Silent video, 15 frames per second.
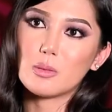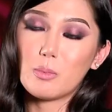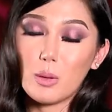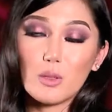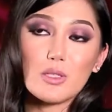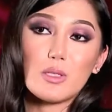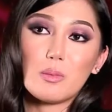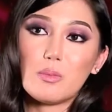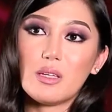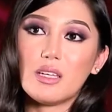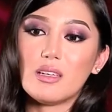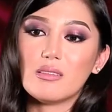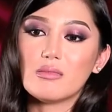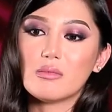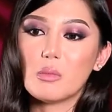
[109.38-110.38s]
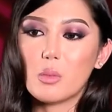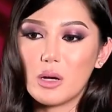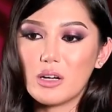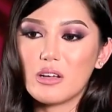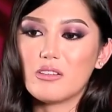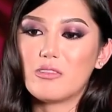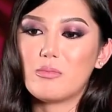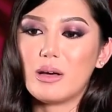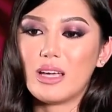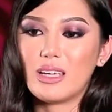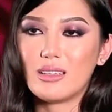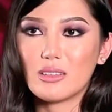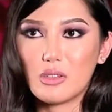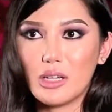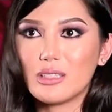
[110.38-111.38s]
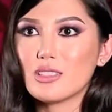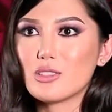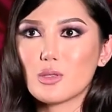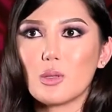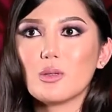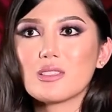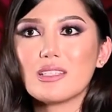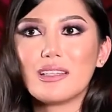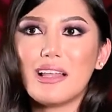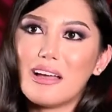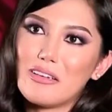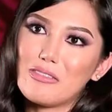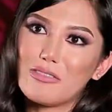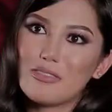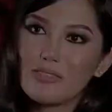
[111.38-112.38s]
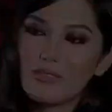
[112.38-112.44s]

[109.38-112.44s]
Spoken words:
supposed to be one of my greatest goals in life.